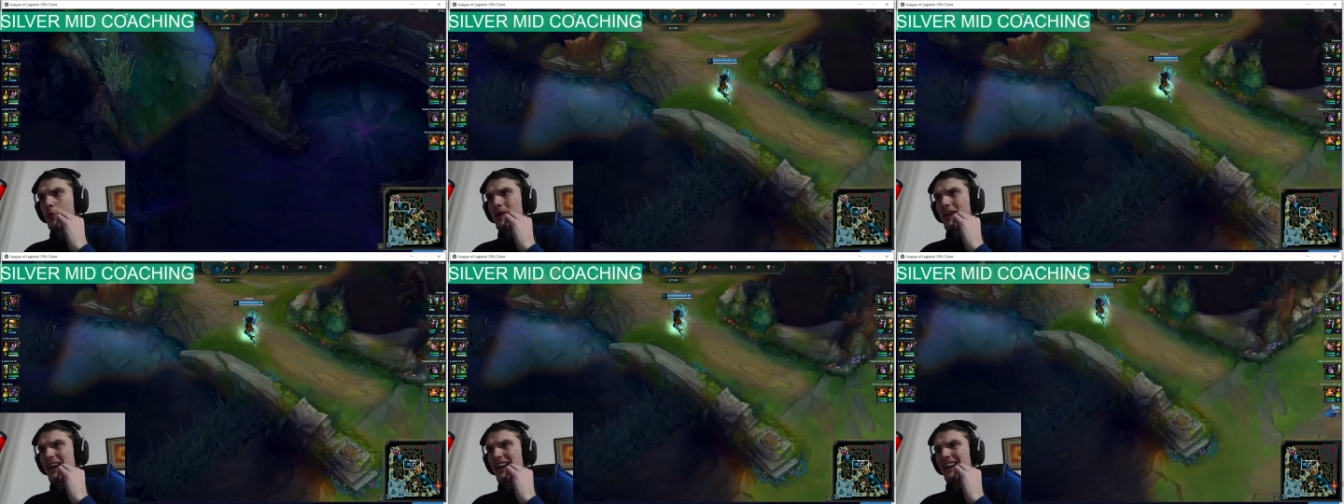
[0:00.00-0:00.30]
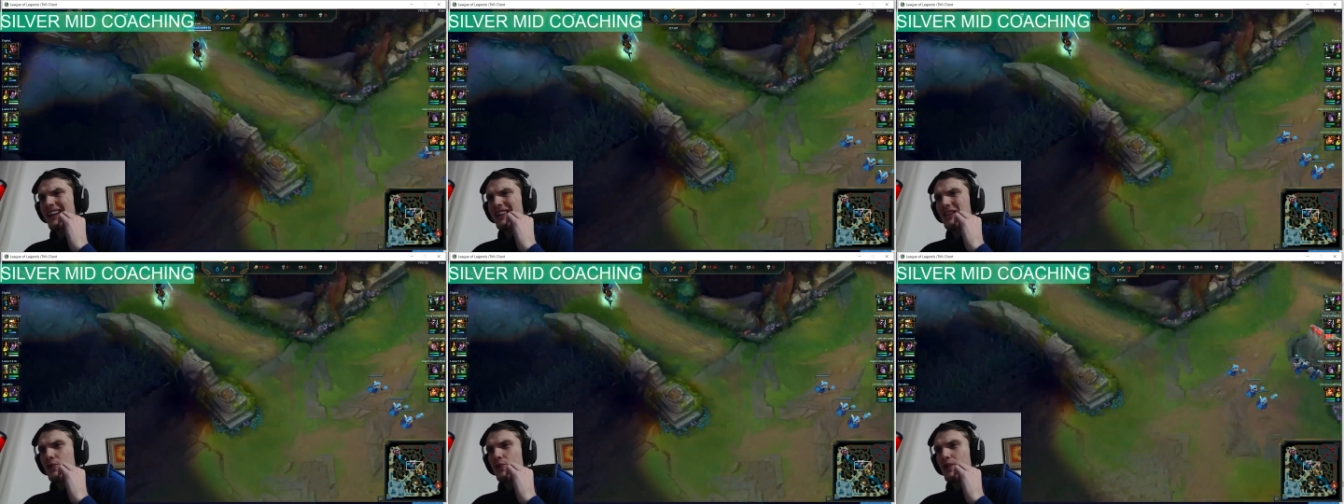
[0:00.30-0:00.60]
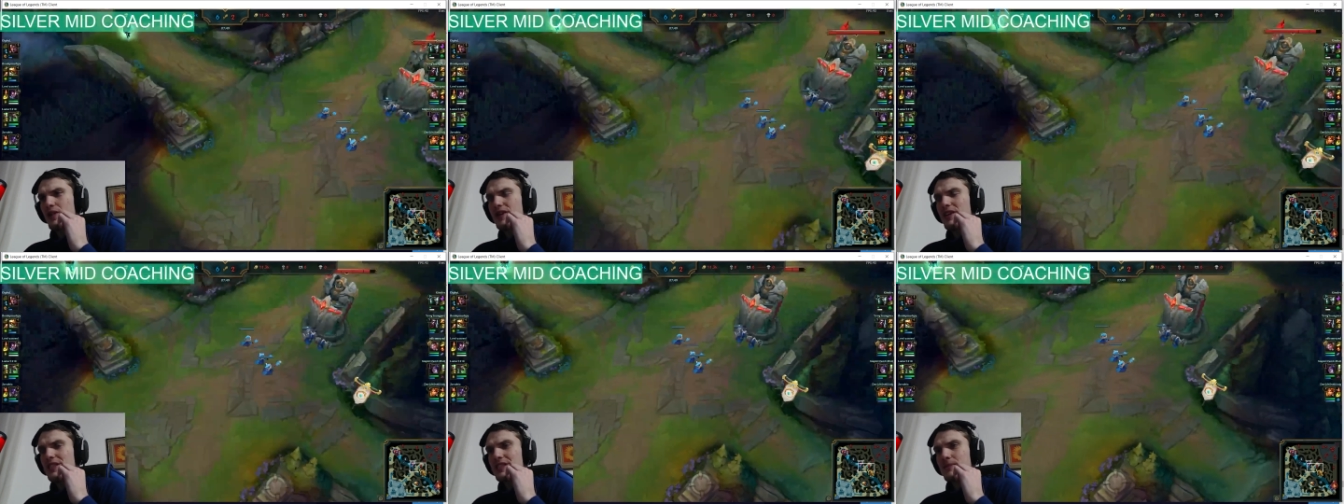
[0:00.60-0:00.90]
But
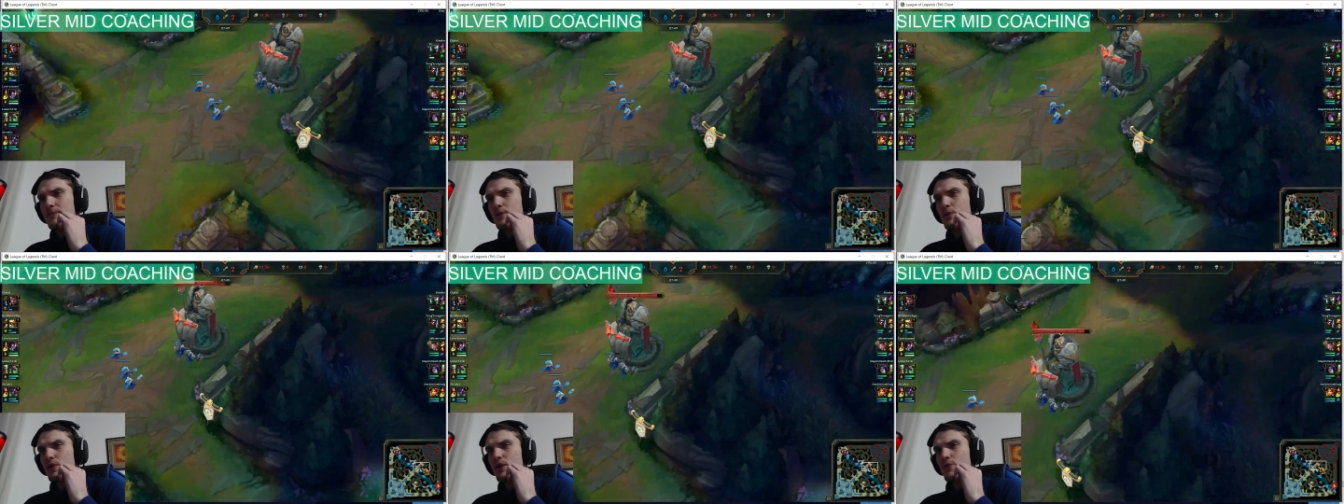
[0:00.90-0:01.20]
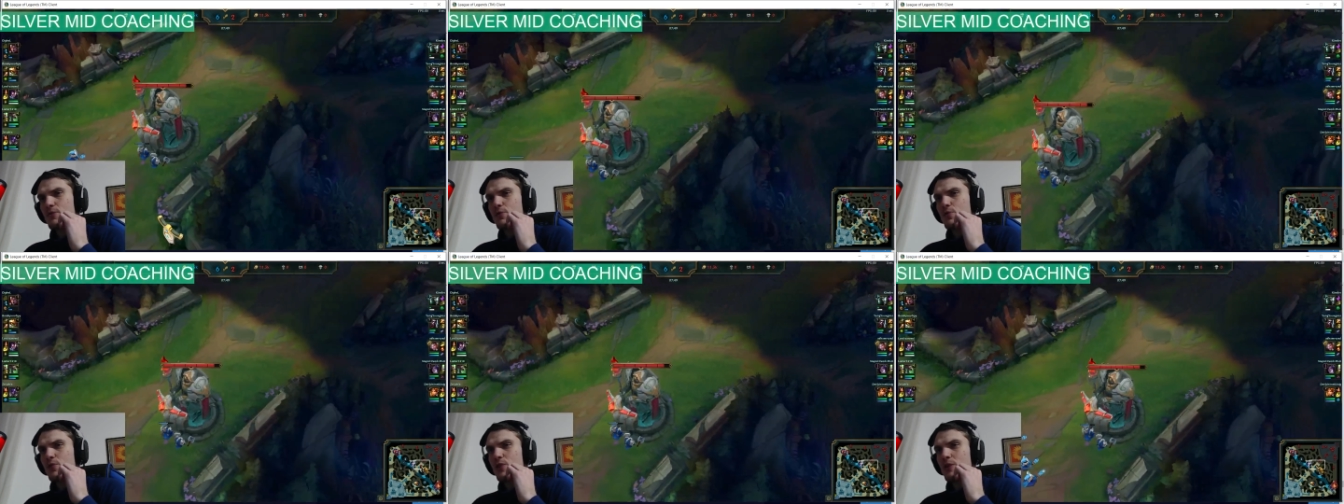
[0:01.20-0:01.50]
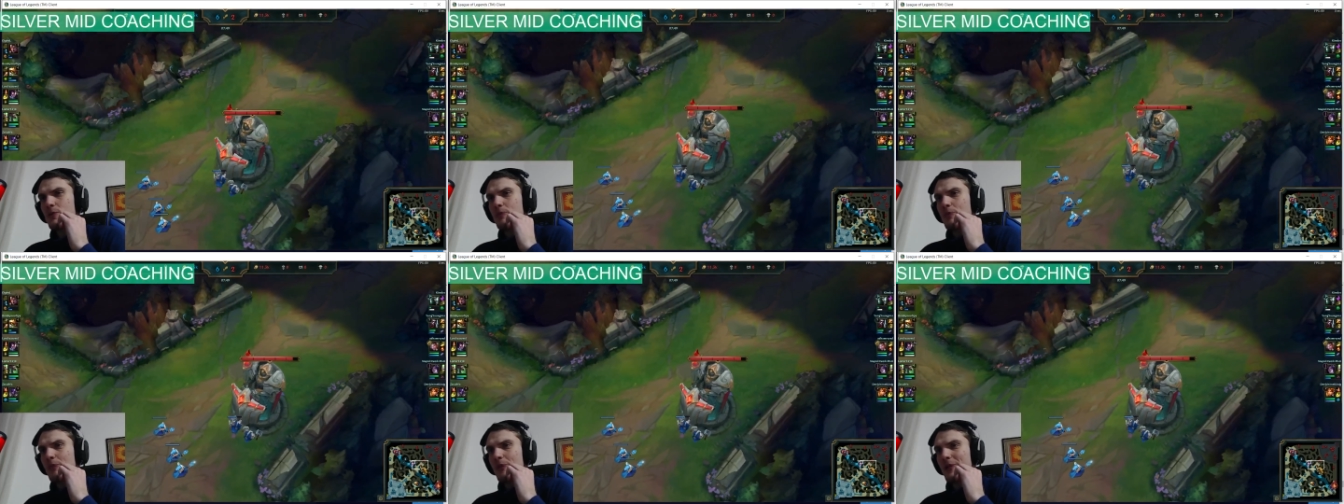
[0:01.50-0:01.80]
otherwise, I mean, you have
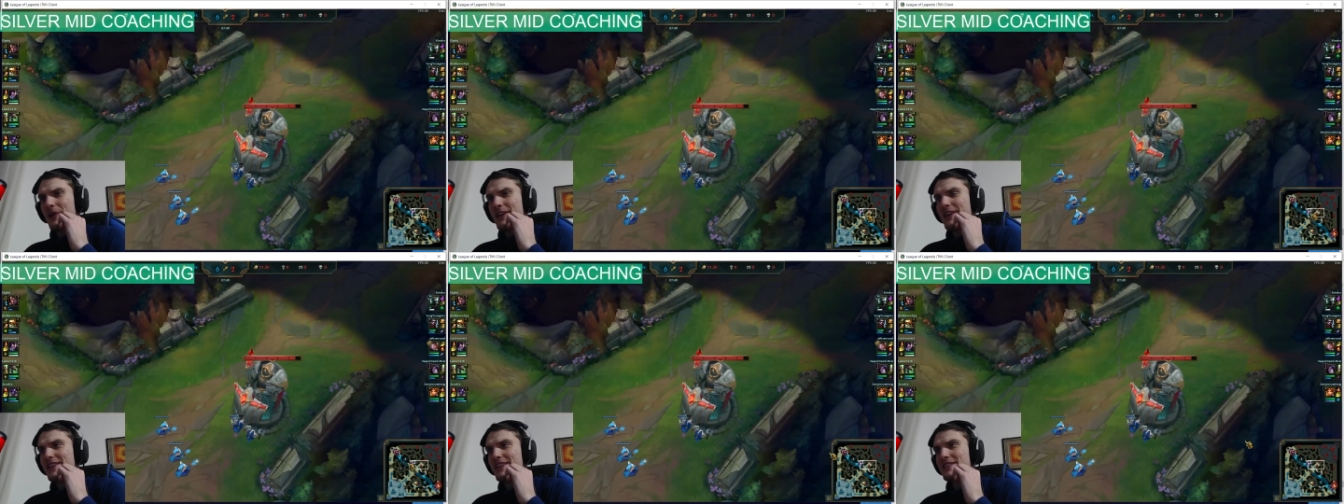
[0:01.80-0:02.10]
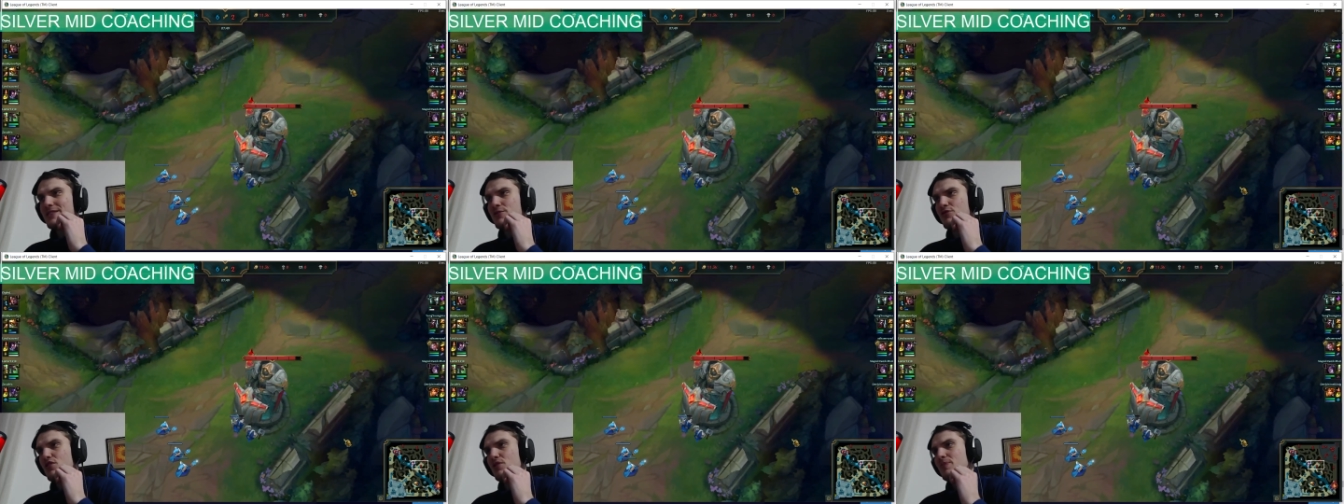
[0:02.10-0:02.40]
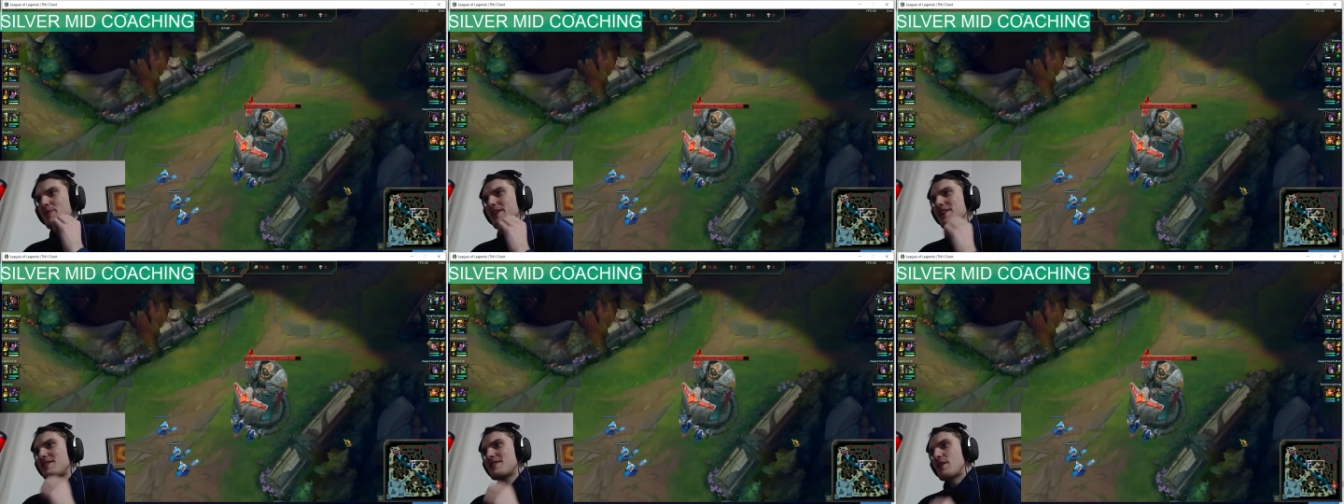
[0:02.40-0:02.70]
free plates. Free
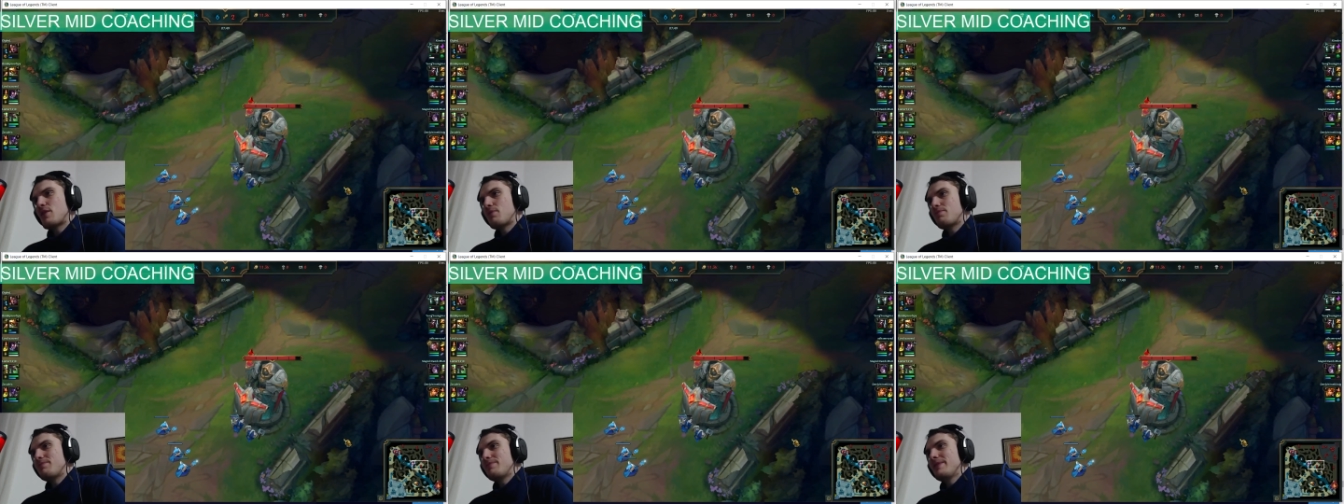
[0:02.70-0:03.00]
plates are